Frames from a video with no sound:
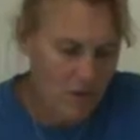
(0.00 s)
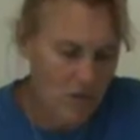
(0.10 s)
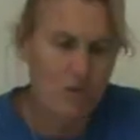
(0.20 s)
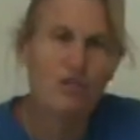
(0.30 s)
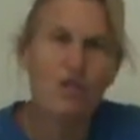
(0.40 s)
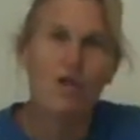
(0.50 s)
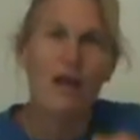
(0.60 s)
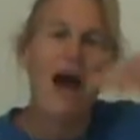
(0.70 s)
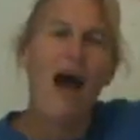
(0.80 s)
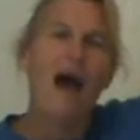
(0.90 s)

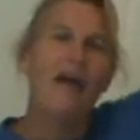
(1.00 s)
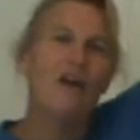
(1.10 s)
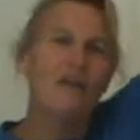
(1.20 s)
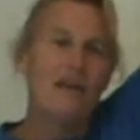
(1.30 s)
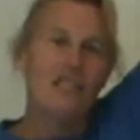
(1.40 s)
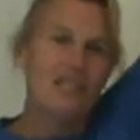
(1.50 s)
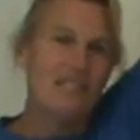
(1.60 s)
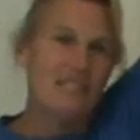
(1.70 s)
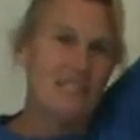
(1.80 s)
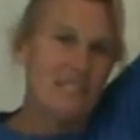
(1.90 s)
2-story high our
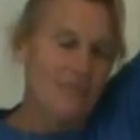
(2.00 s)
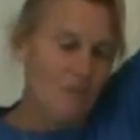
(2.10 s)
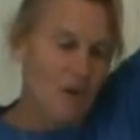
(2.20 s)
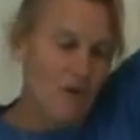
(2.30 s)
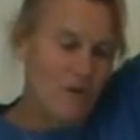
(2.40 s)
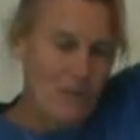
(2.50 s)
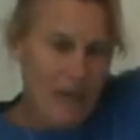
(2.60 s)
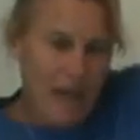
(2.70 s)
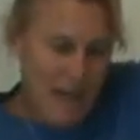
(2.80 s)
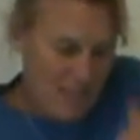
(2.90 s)
digestive system goes,
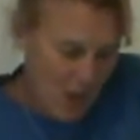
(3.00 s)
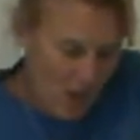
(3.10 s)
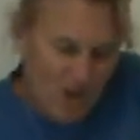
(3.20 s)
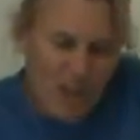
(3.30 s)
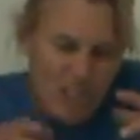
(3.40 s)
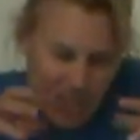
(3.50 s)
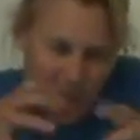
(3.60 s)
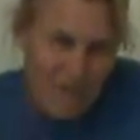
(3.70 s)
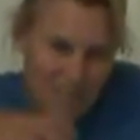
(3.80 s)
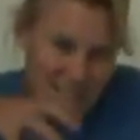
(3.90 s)
and it's all crunched
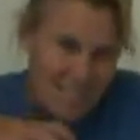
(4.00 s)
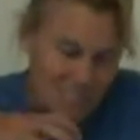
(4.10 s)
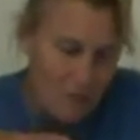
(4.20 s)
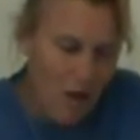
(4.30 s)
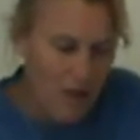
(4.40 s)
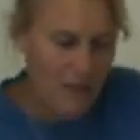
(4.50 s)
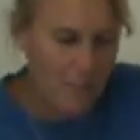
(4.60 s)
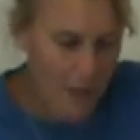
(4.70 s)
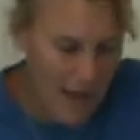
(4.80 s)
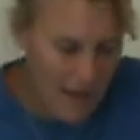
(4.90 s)
up into this small little
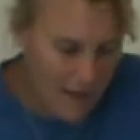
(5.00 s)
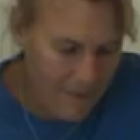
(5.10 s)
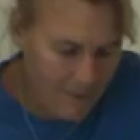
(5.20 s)
body.